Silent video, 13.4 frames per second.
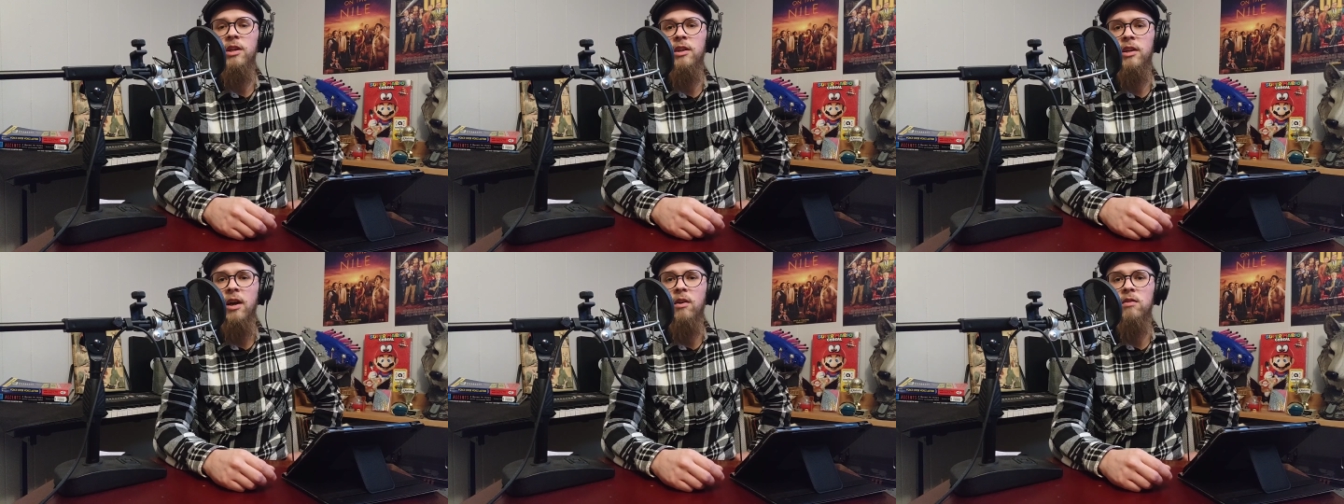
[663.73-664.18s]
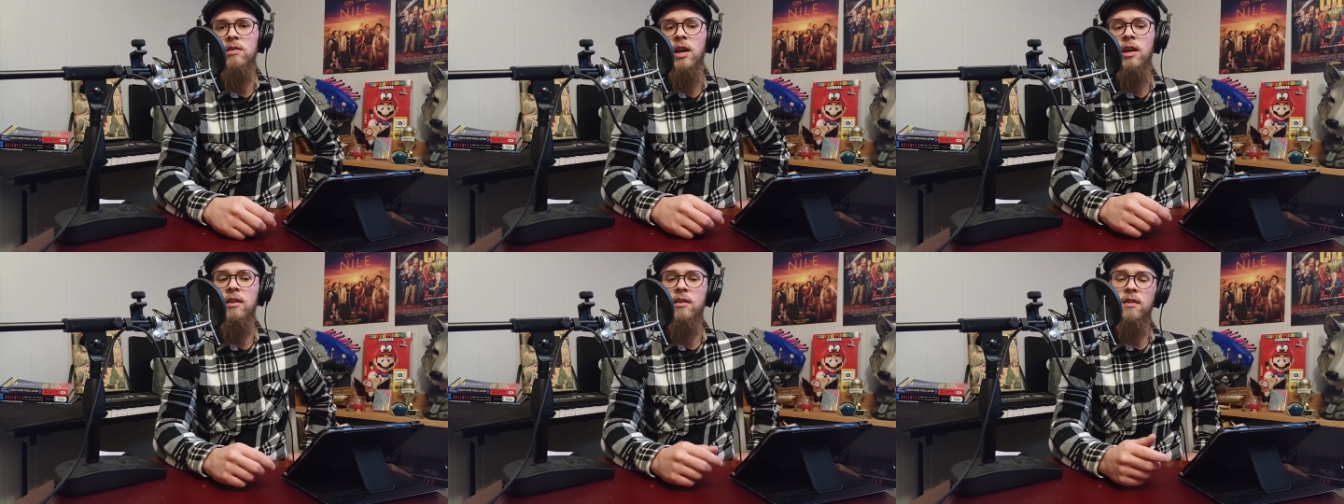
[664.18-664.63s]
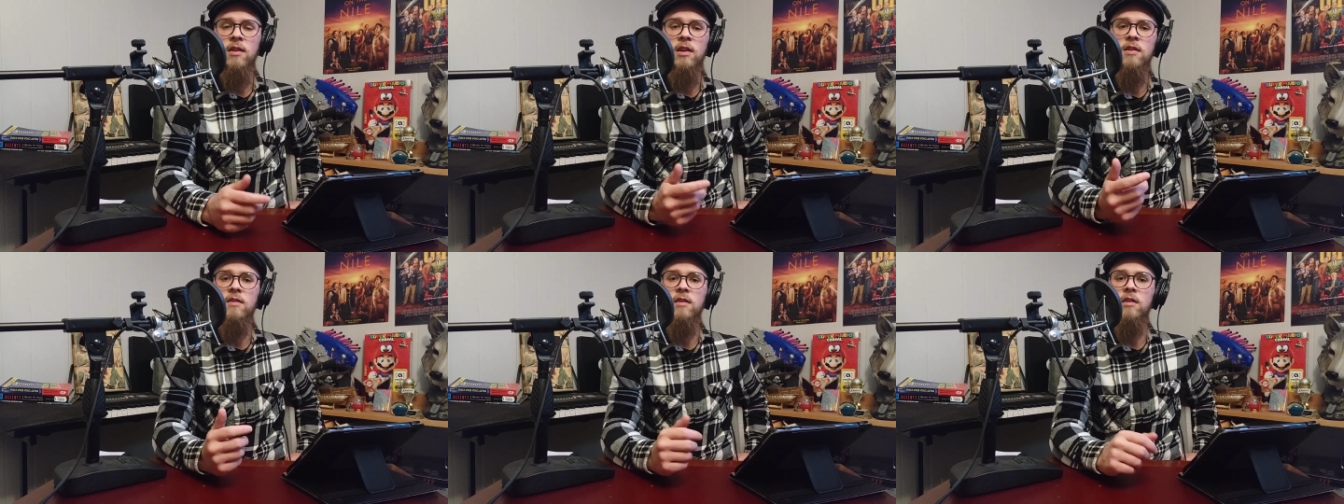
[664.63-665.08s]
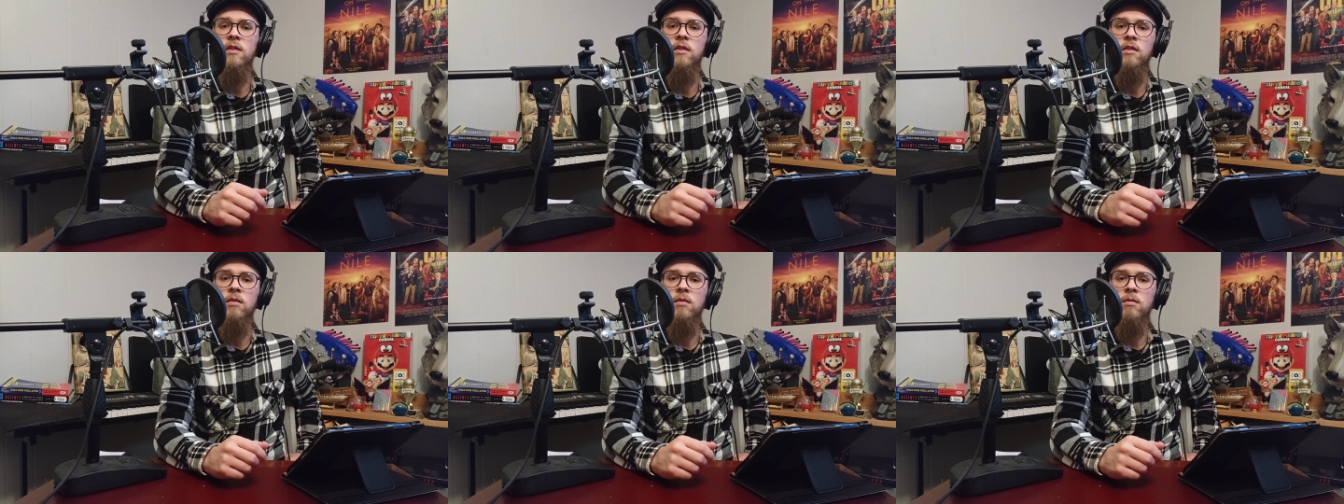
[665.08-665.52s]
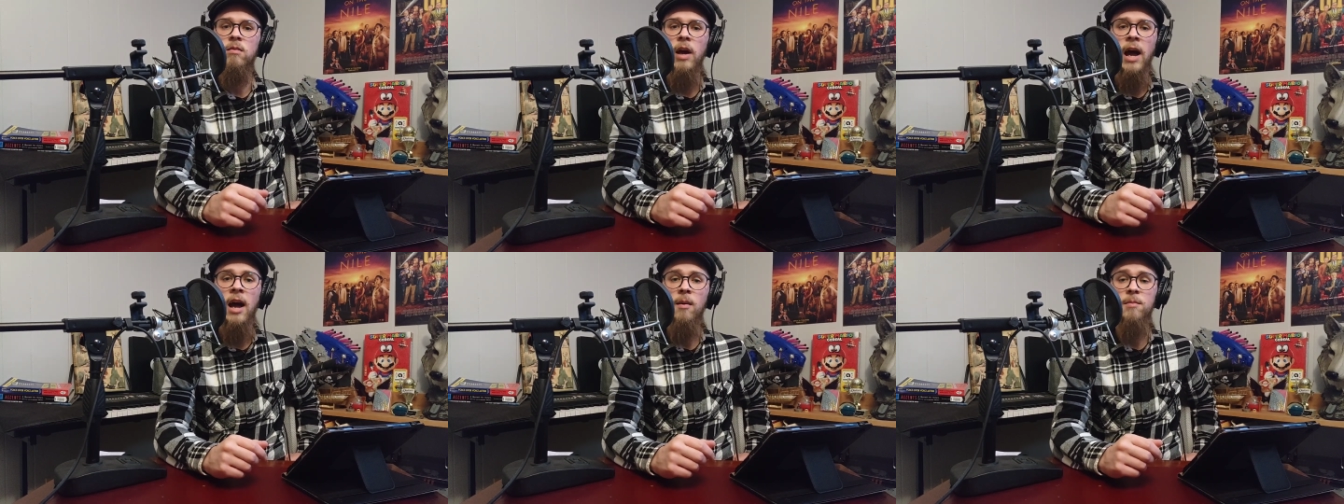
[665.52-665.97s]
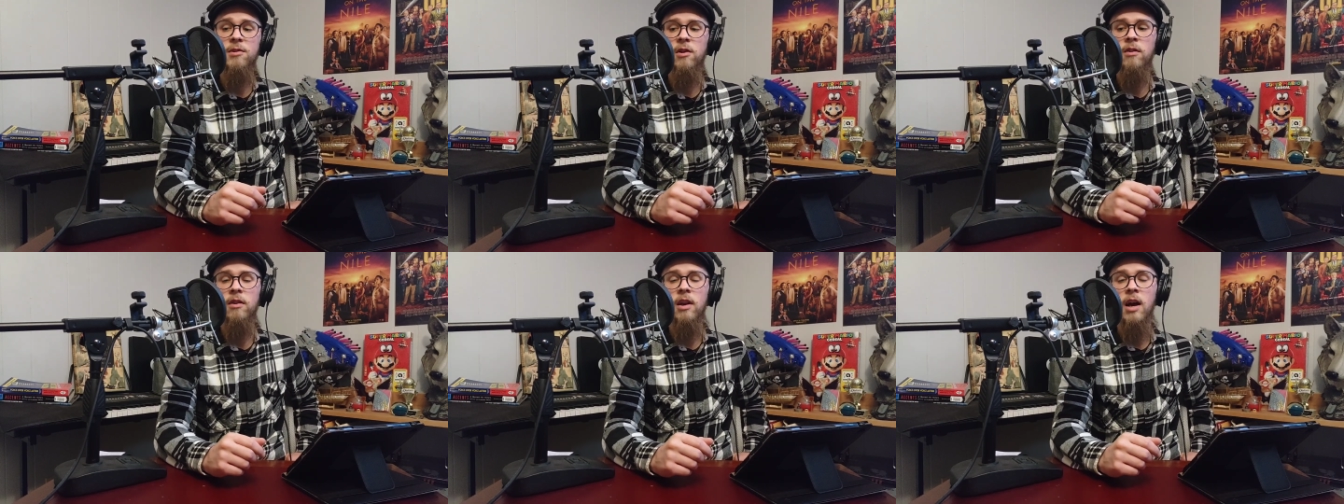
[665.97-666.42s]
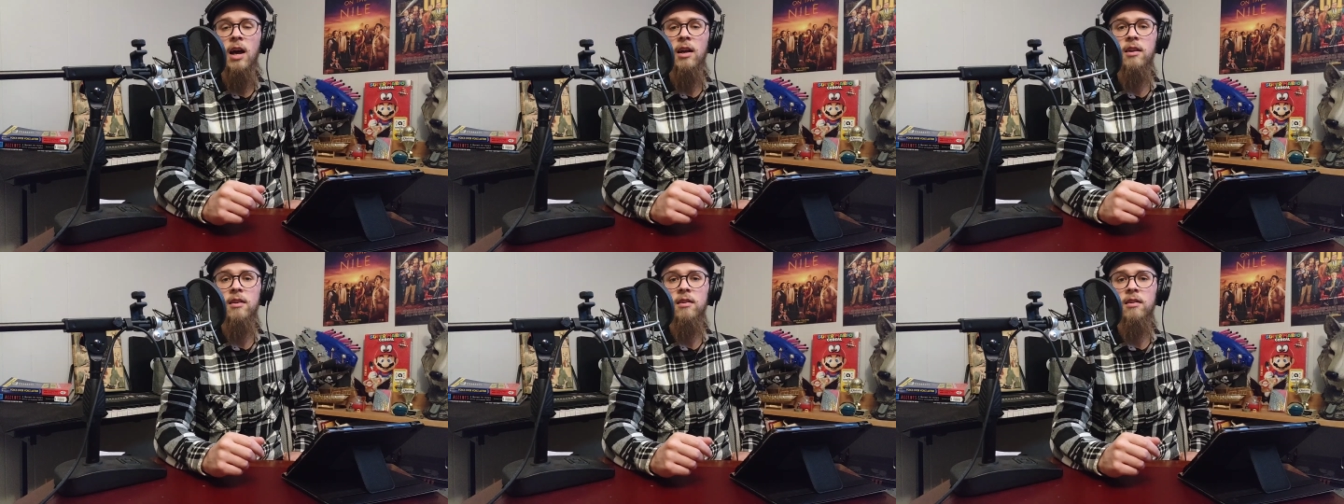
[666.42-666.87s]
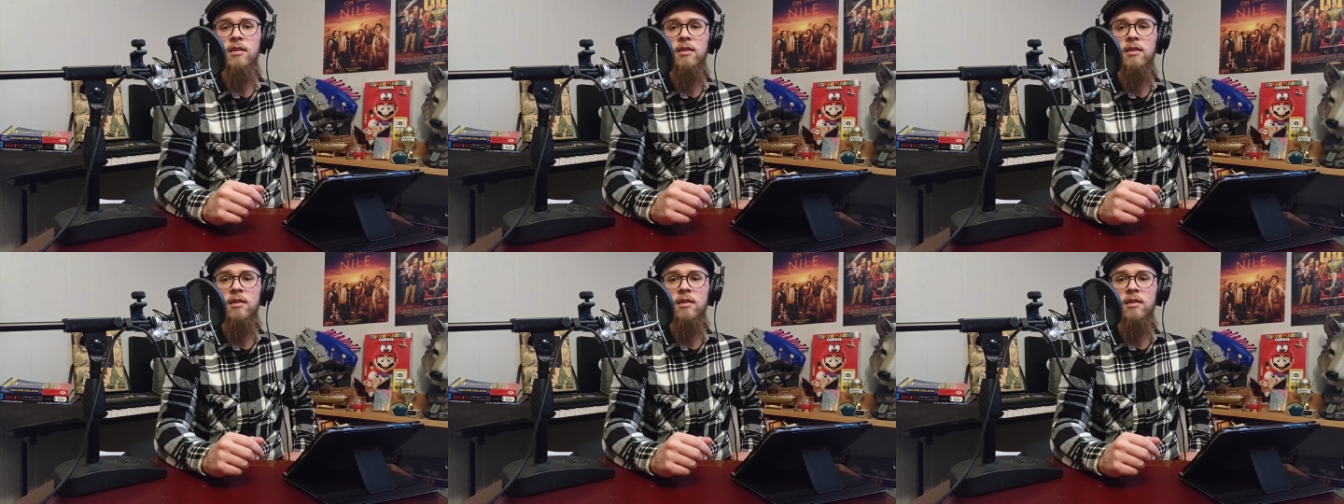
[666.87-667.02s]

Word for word: media accounts, and these apps are not